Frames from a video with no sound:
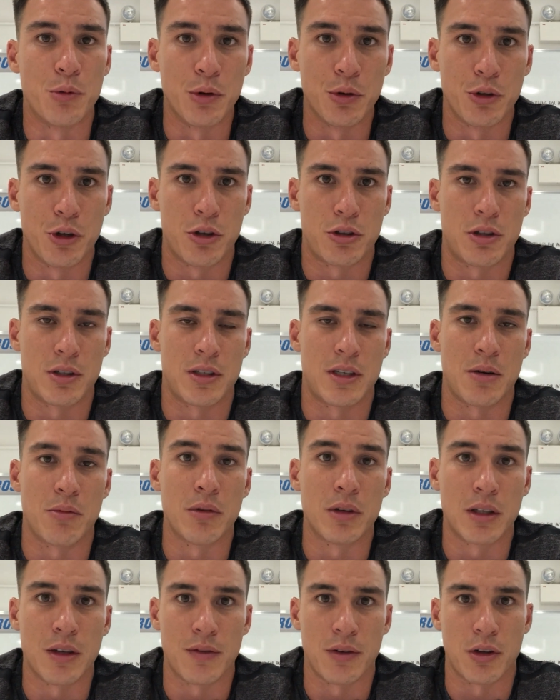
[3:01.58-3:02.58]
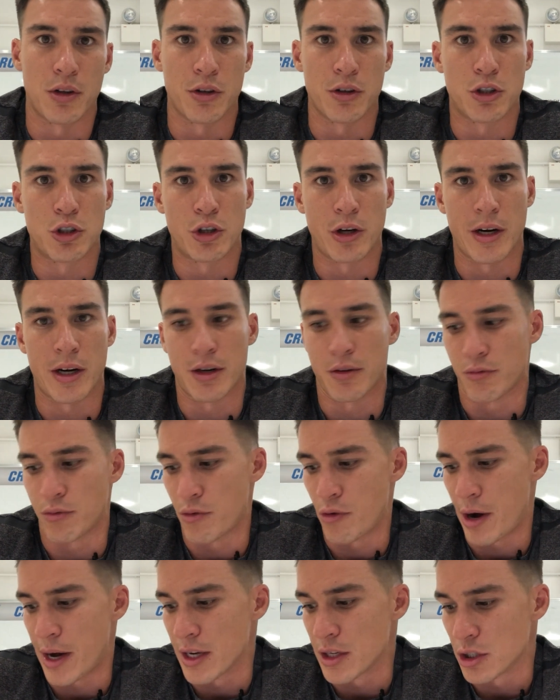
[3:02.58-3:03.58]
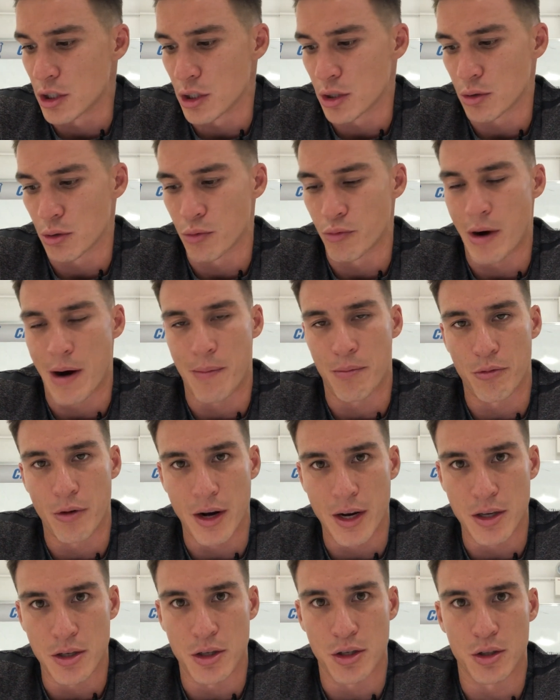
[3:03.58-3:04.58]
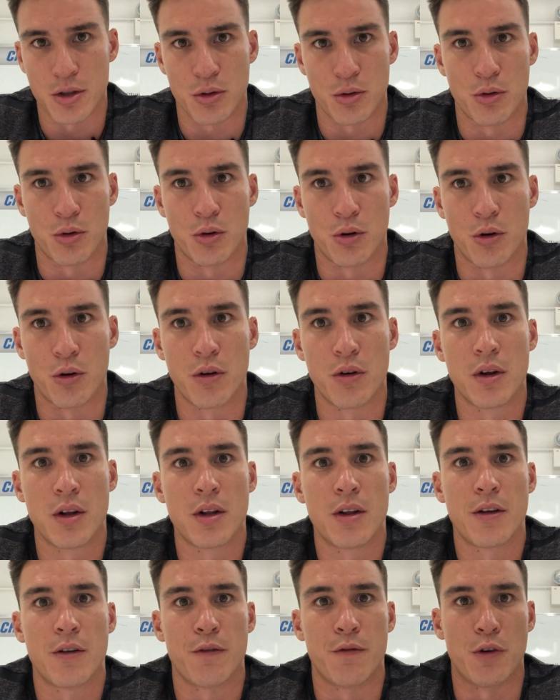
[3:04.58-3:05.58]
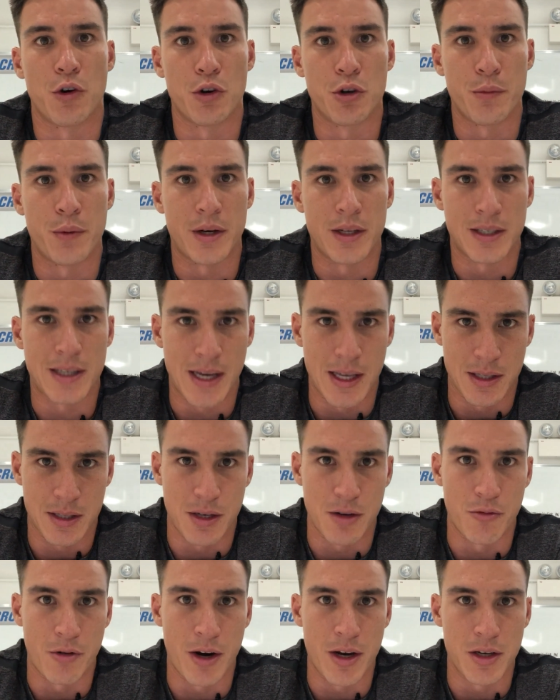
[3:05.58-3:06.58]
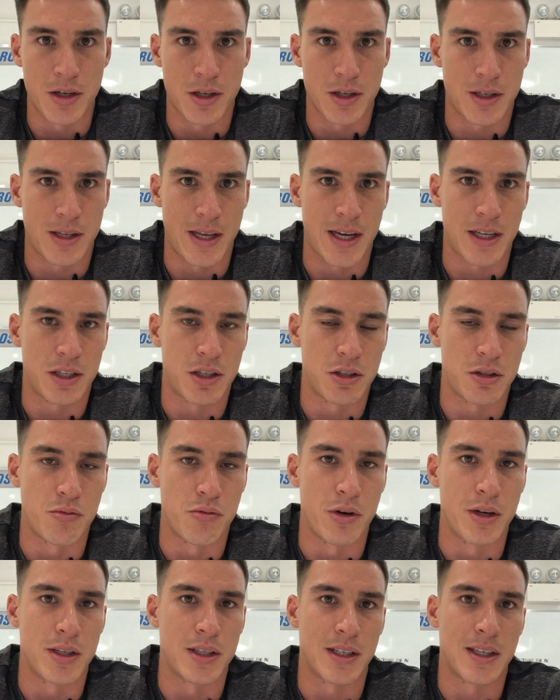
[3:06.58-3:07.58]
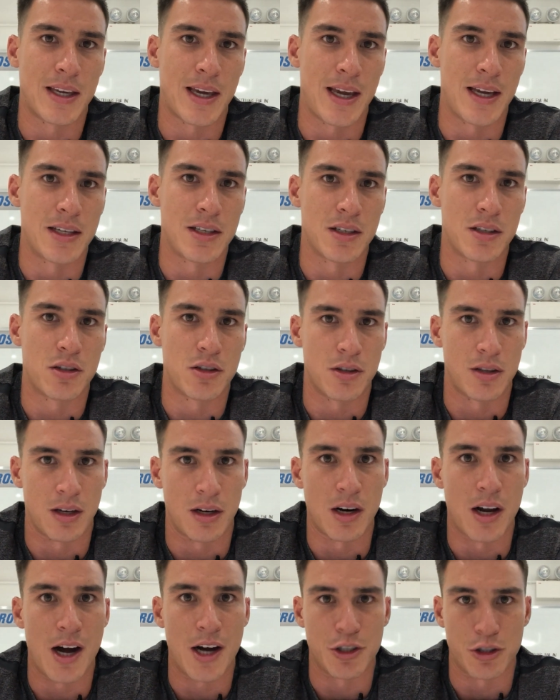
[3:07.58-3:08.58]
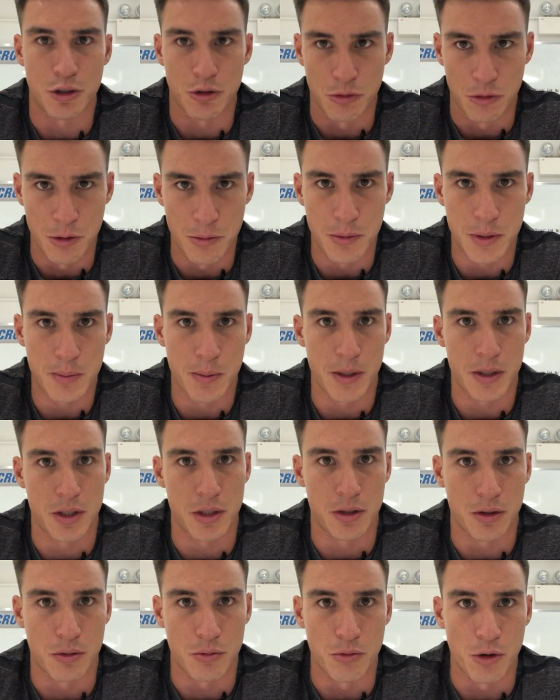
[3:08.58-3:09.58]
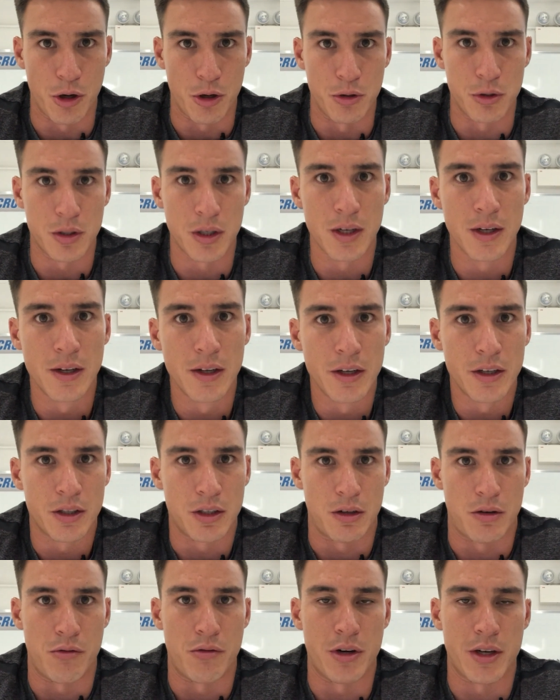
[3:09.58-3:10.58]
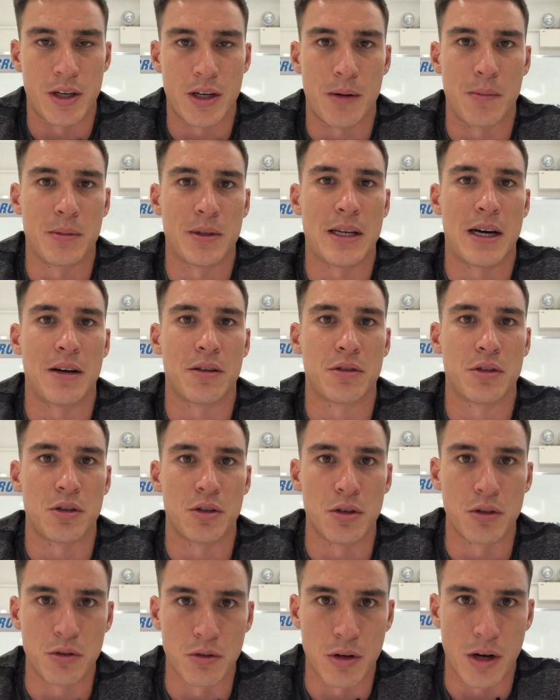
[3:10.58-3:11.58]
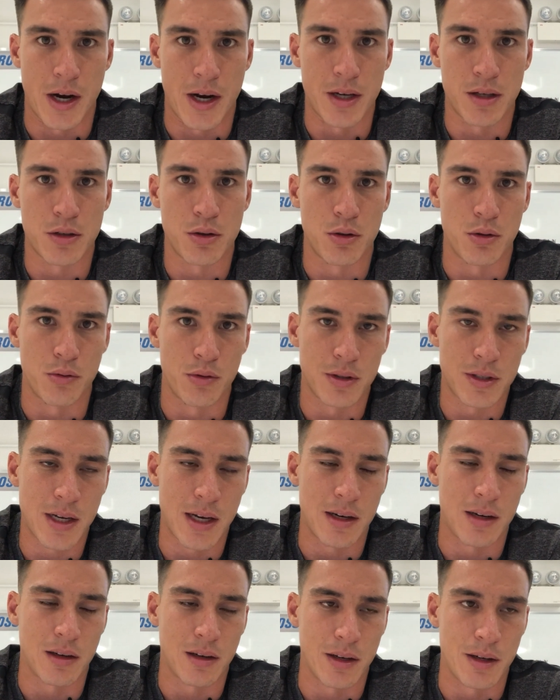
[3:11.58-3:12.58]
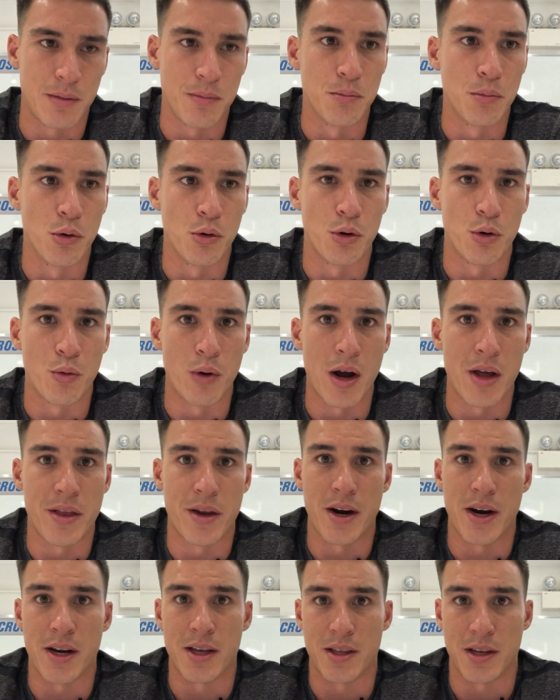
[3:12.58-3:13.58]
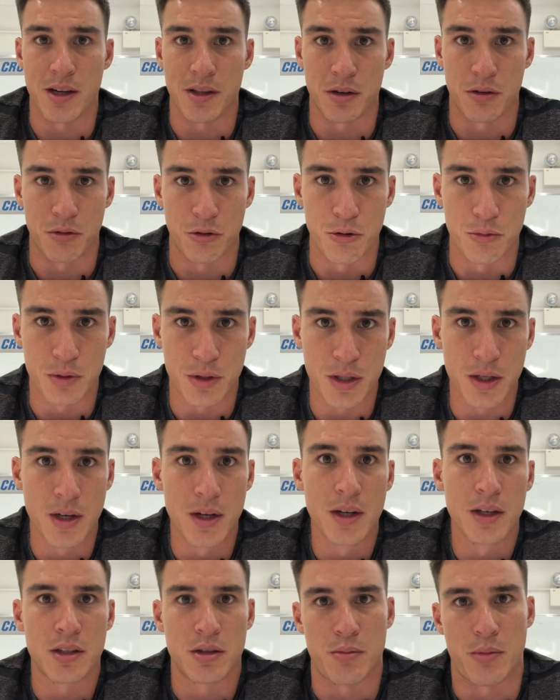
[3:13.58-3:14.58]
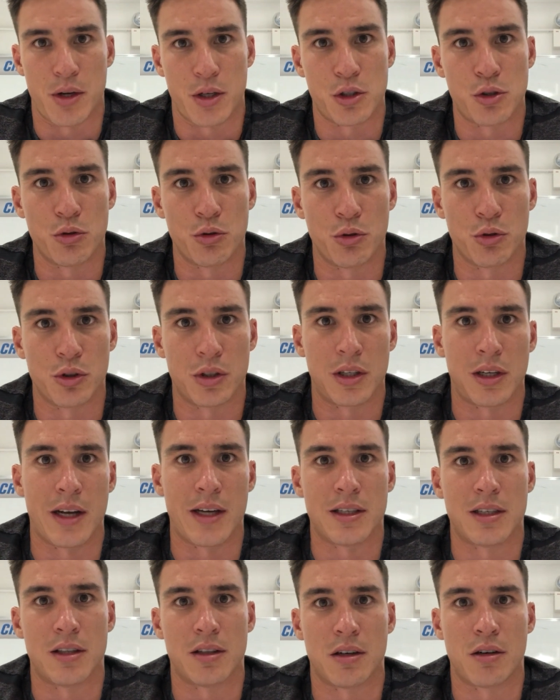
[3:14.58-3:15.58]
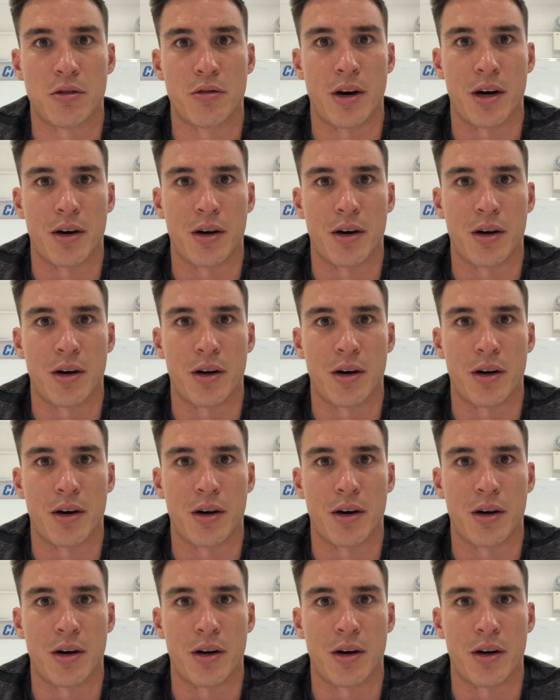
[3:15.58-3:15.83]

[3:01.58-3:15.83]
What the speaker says: will notice that we give a lot of training ranges or rep ranges or volume and intensity ranges. That's just really to cater to the larger group, especially as it grows. So it really comes down to you guys, who are technically more aware than any of the other groups, to make sure you're selecting the